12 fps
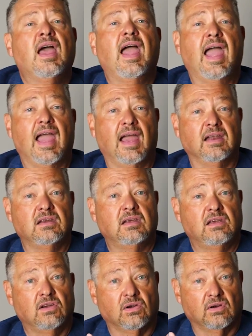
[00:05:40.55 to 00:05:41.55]
and
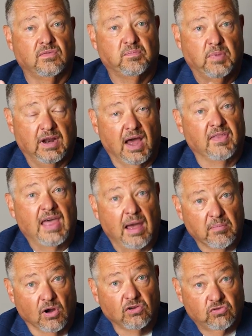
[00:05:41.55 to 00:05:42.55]
you've been on
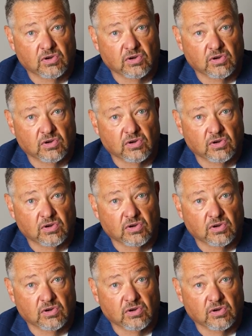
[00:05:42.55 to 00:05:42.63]
that most